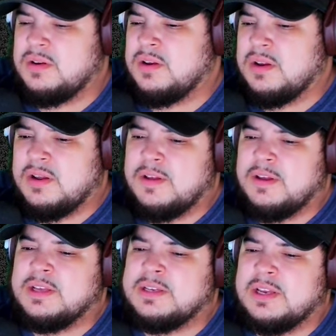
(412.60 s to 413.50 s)
You say
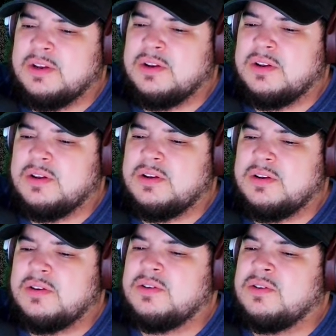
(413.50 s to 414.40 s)
your
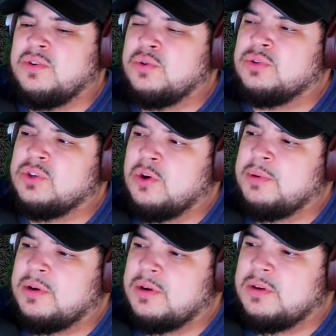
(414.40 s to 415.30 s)
noodles sober.
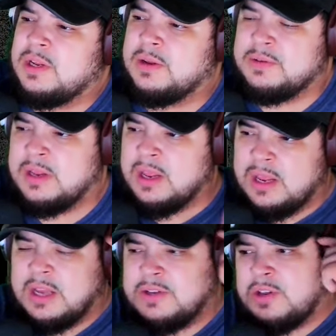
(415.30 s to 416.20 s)
Like is it?
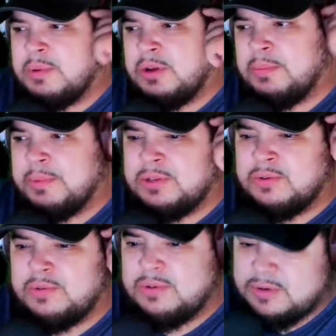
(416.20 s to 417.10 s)
It's just like about your
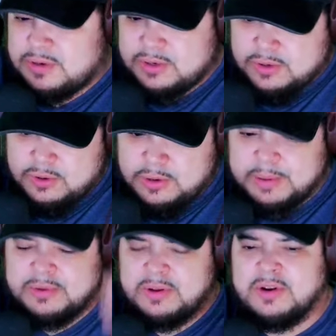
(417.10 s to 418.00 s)
mental. You know,
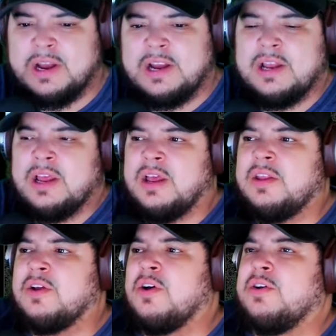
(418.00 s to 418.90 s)
people say your head.
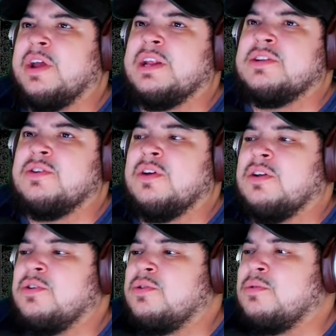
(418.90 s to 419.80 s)
They call your head a
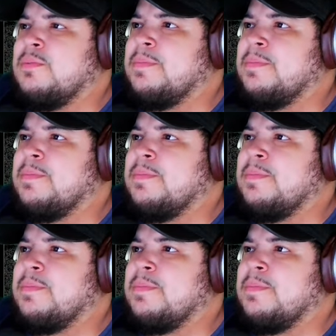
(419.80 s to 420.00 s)
noodle.